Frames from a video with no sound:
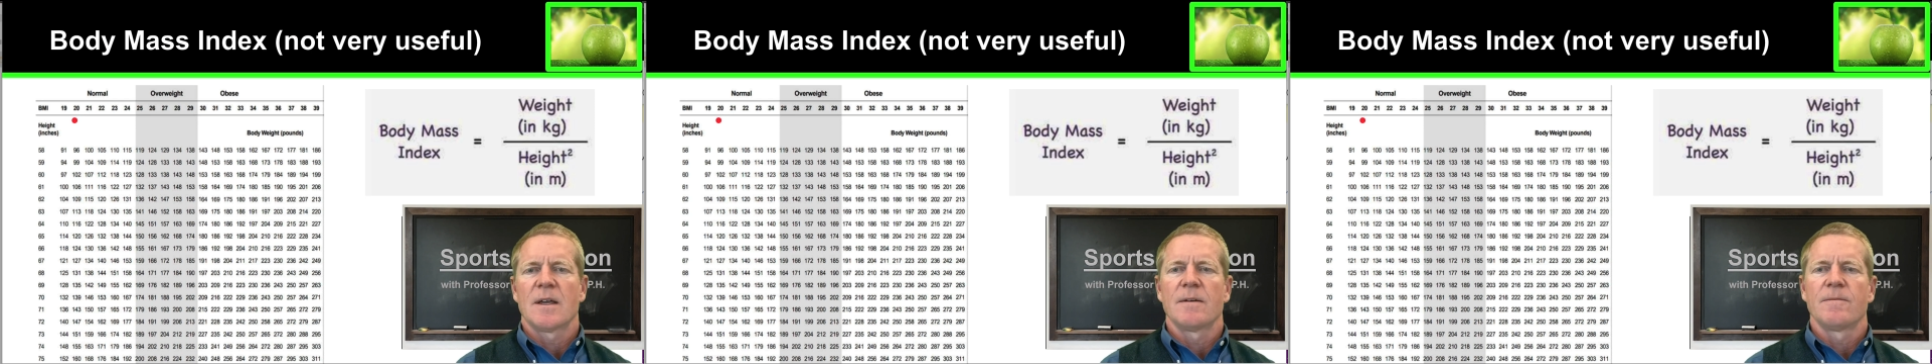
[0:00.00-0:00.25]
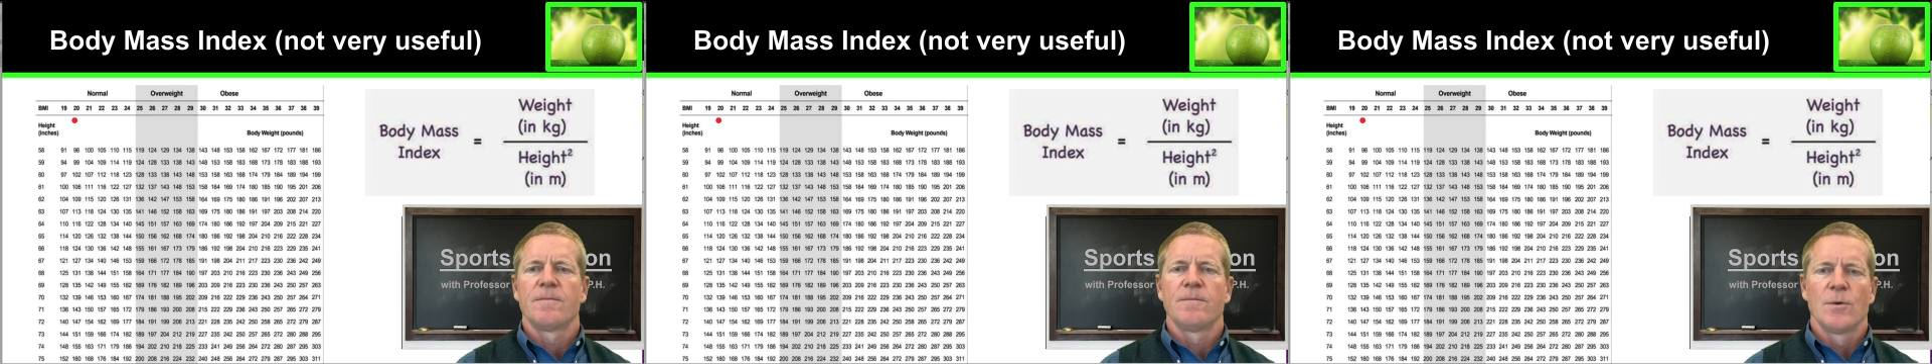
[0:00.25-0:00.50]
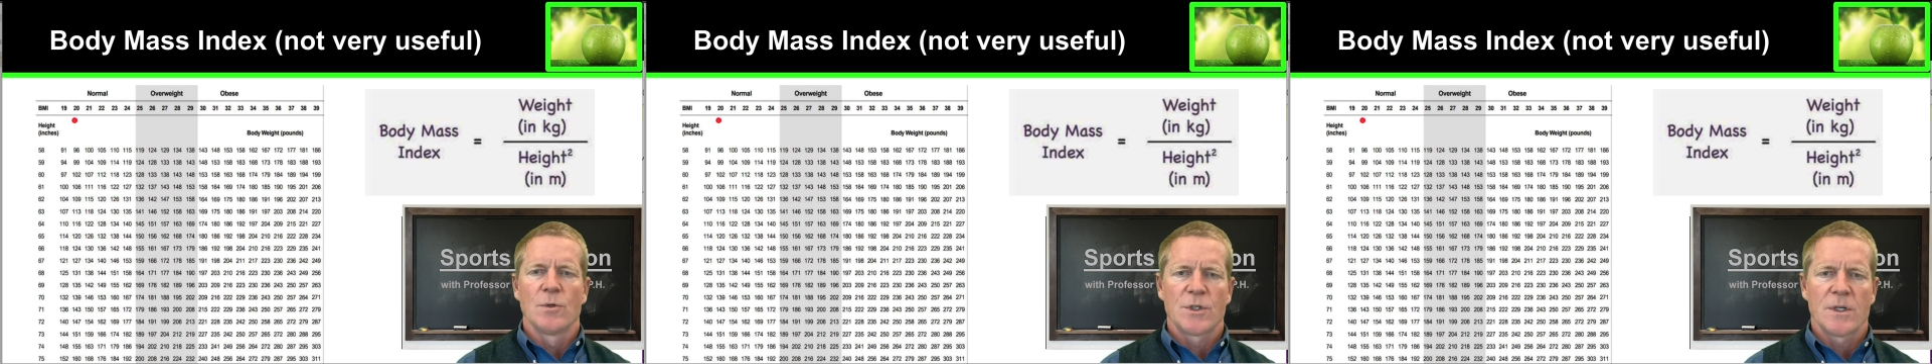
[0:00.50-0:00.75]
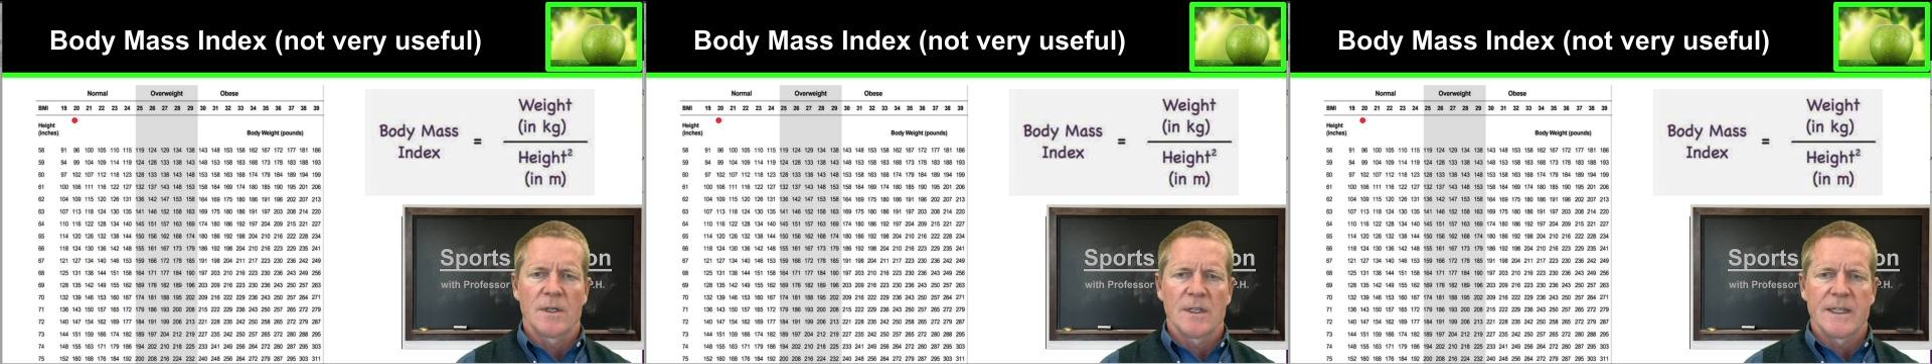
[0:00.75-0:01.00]

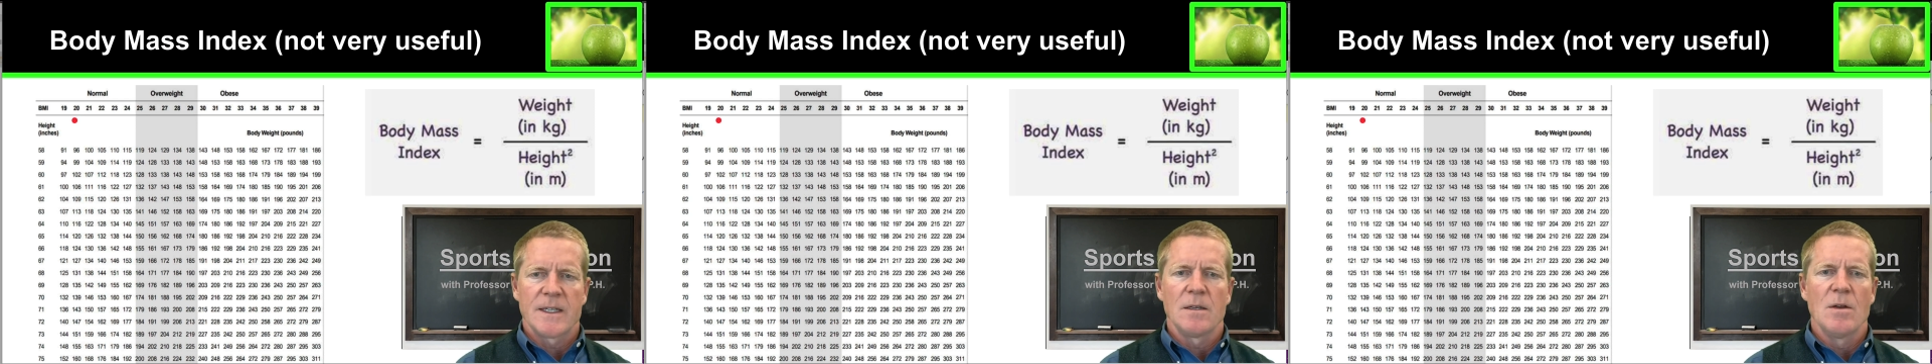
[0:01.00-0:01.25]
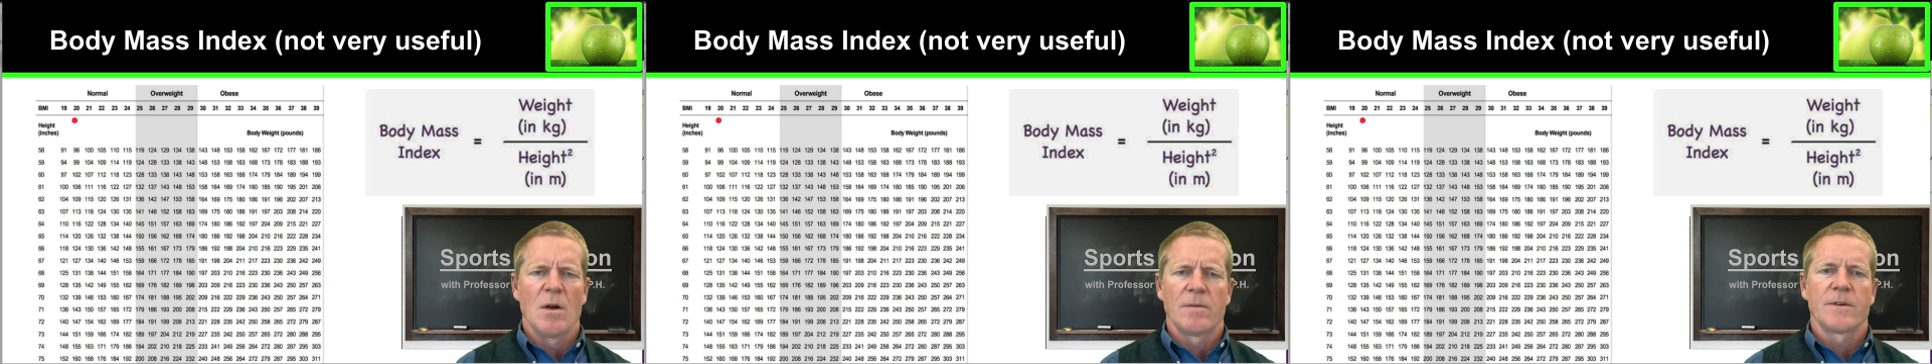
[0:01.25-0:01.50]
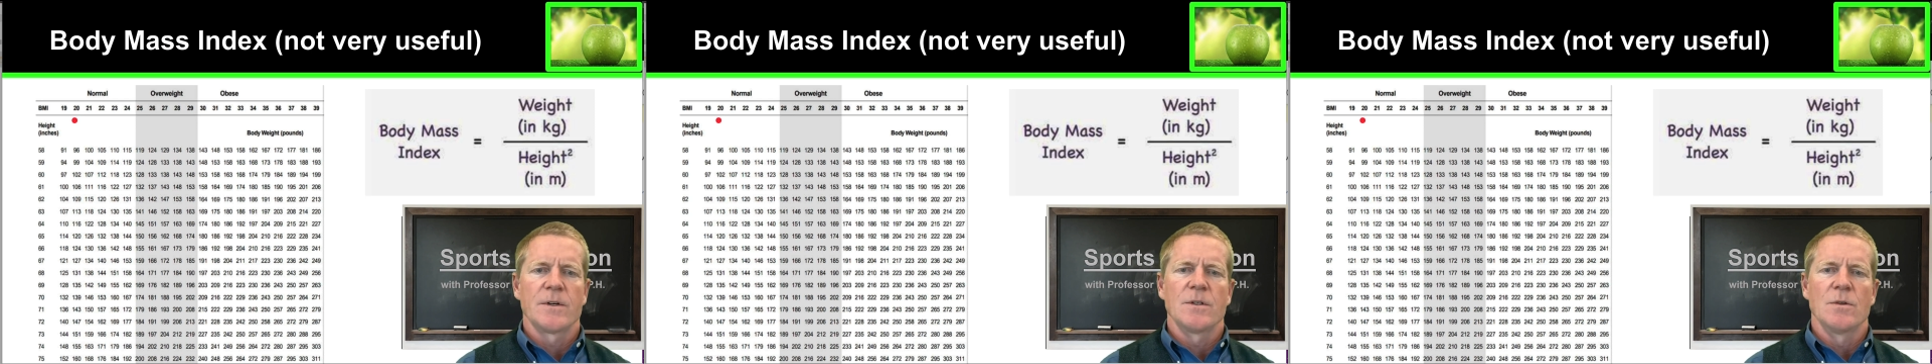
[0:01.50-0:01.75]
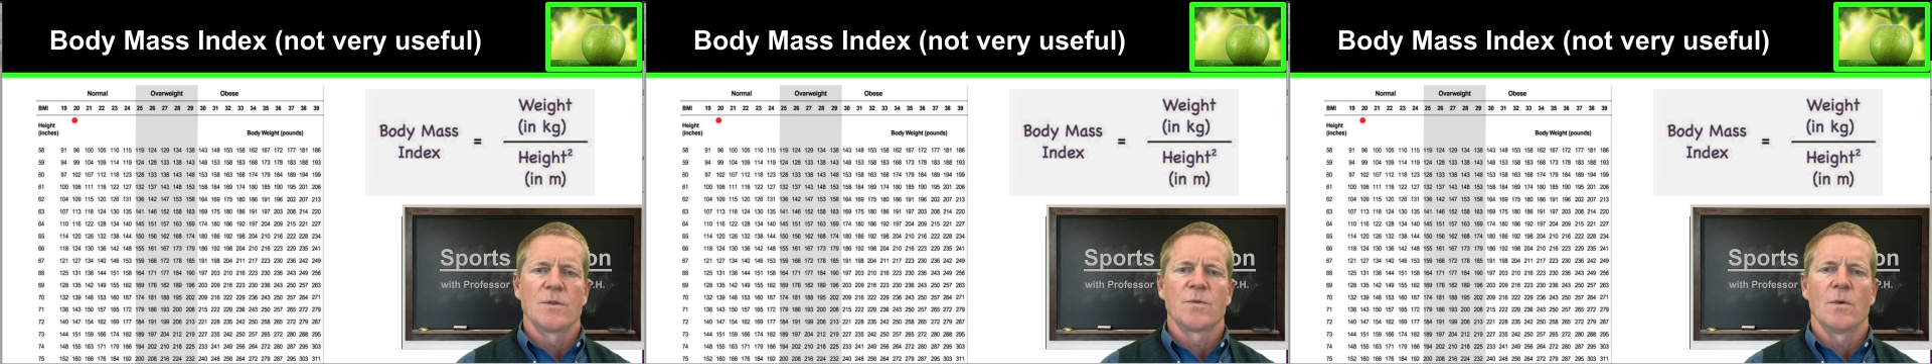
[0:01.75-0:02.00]
unfortunately not very
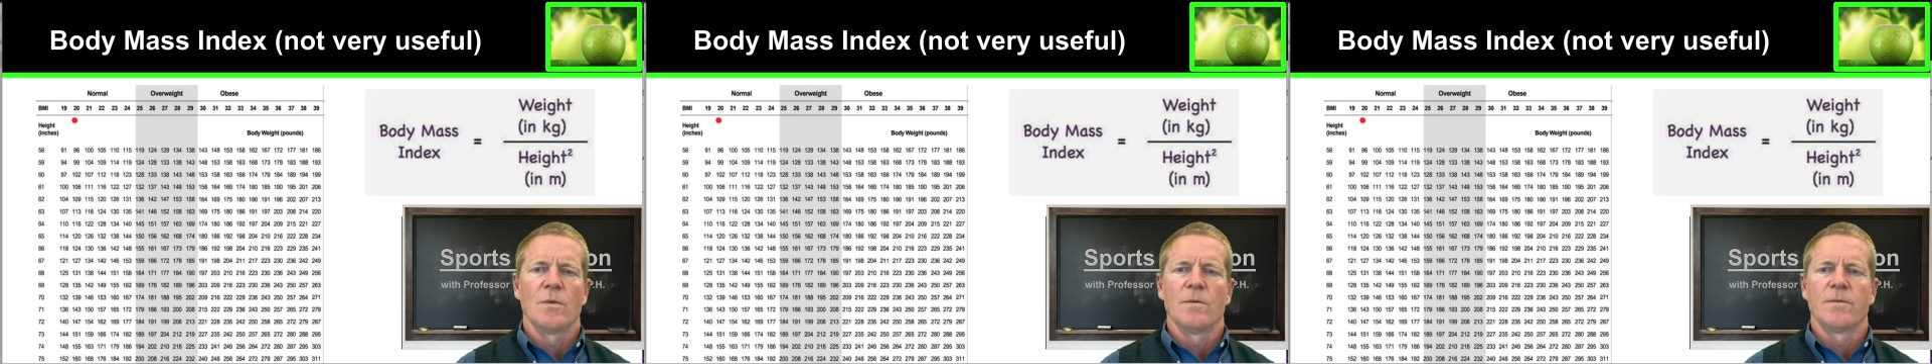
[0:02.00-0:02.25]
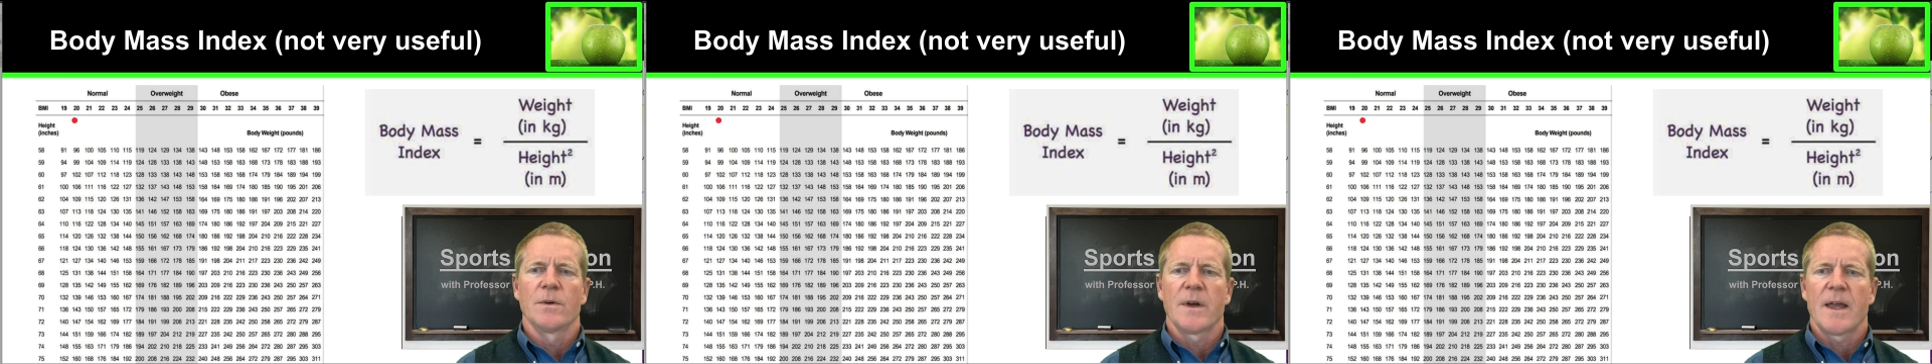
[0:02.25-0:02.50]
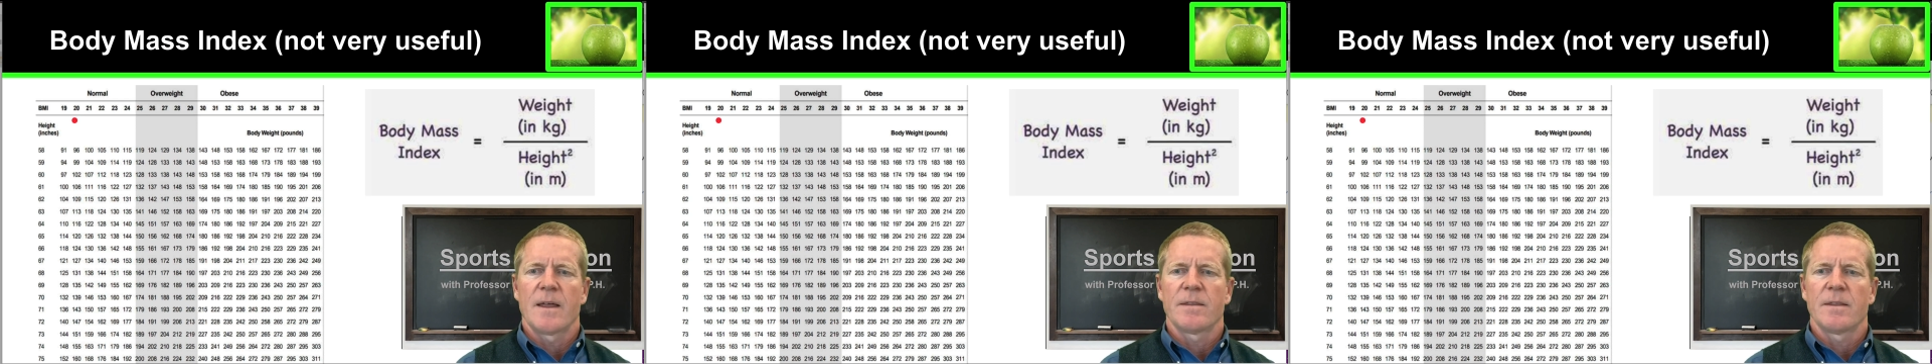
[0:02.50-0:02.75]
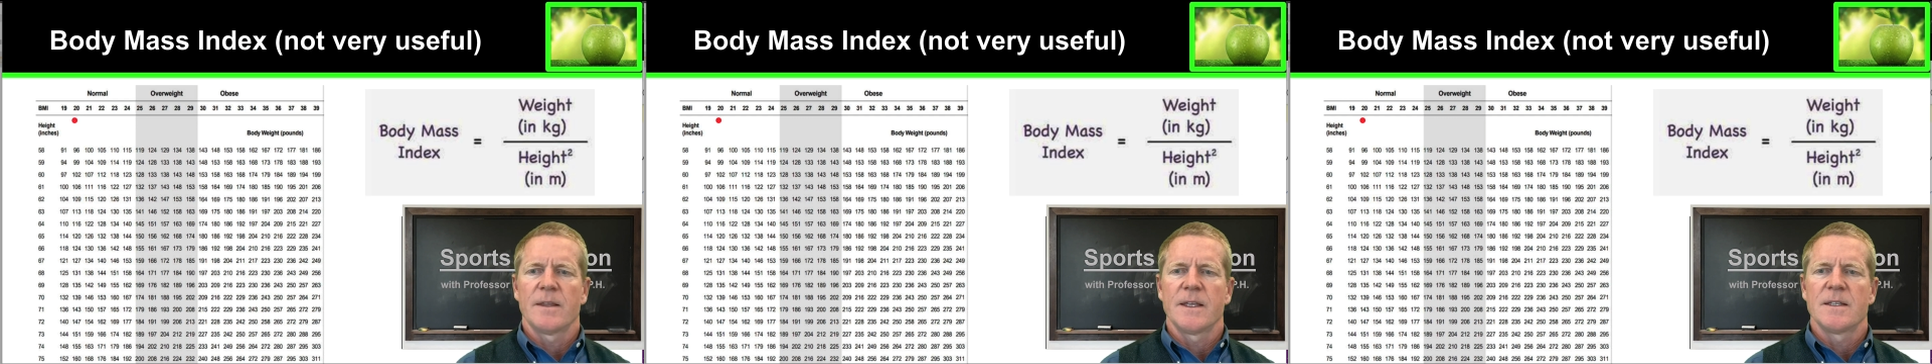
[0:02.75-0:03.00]
useful for
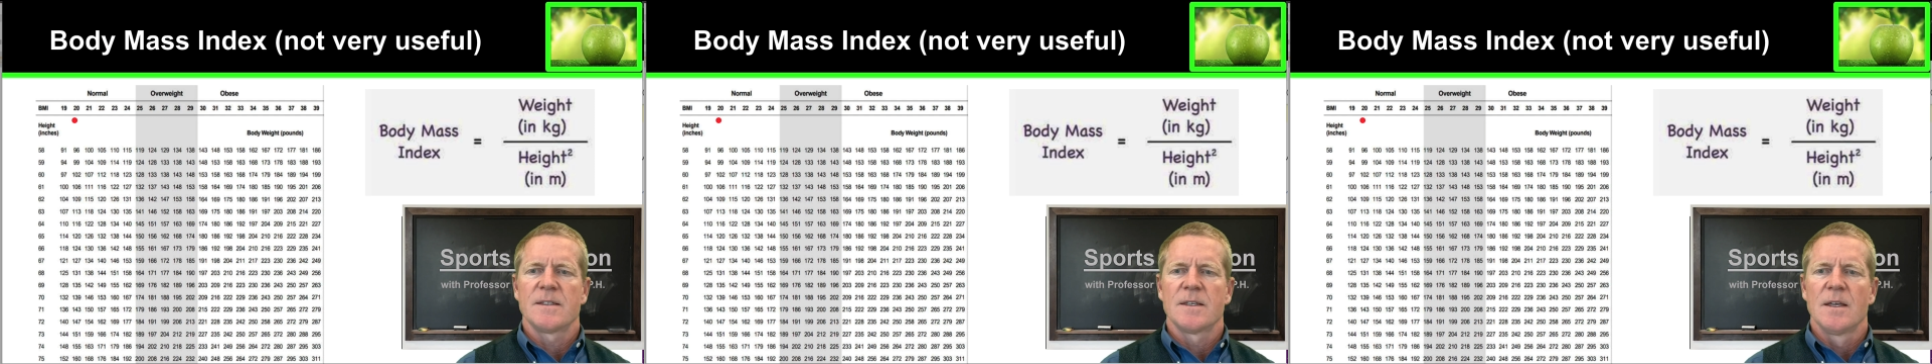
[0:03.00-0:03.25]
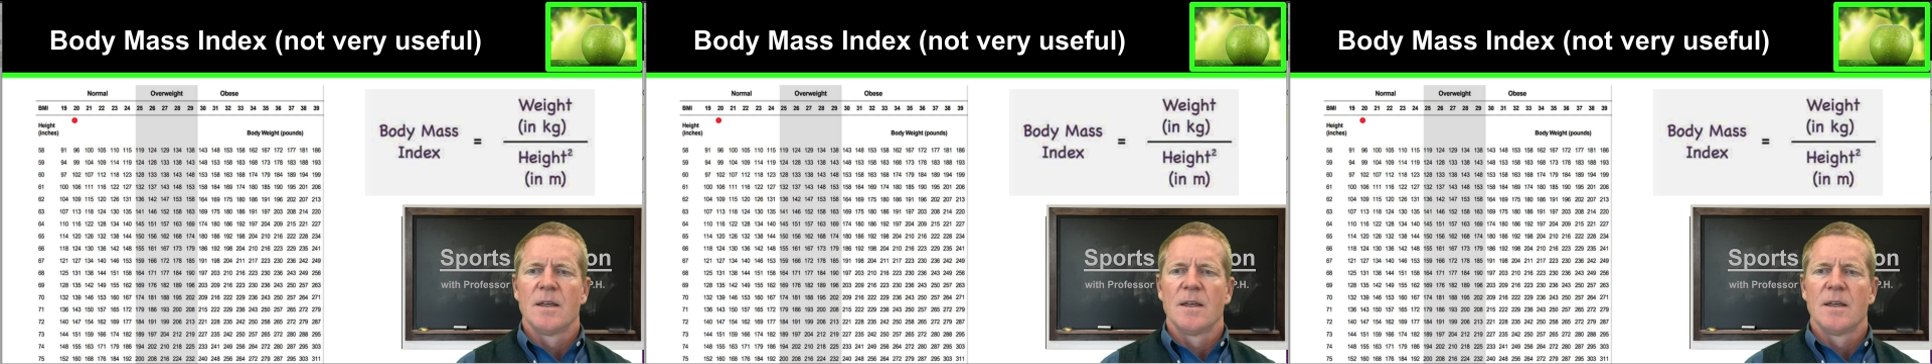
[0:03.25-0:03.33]
athletes.